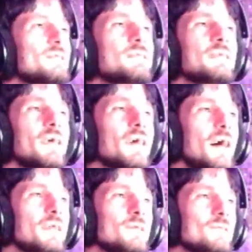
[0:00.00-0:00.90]

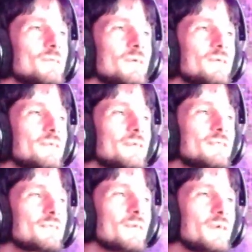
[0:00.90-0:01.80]
Yeah, I don't know.
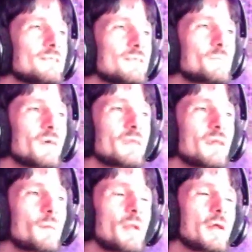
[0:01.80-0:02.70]
It's crazy, man.
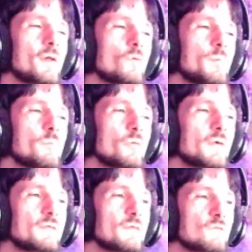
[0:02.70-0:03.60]
I mean, I know people
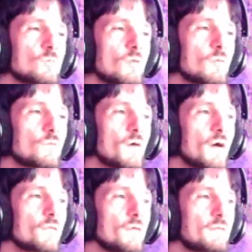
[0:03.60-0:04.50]
get desperate on the
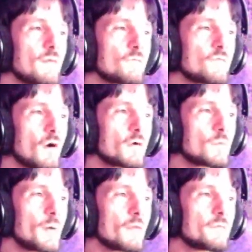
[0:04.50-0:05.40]
holidays. I was talking
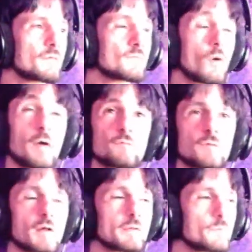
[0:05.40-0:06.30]
about this. Oh, I also
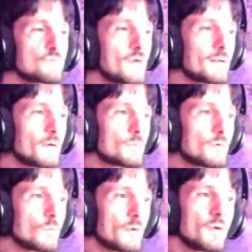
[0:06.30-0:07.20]
got to give a shout out real
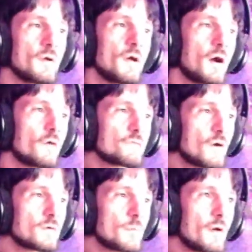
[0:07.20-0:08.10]
quick. I was
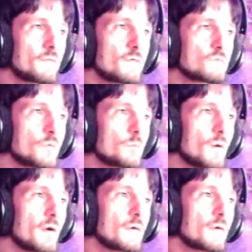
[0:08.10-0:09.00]
talking about this with
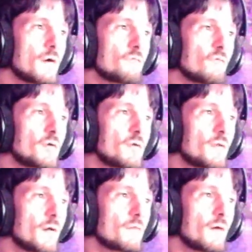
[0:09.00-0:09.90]
my a friend
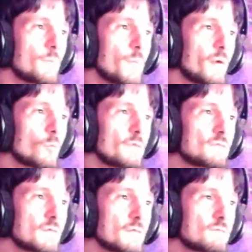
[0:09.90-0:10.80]
that I met
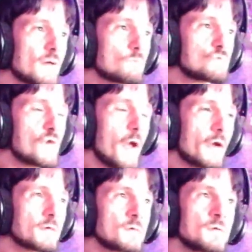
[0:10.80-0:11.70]
recently. His name's
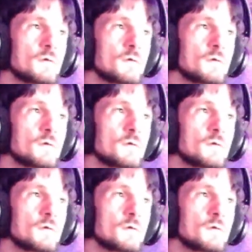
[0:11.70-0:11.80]
Jack.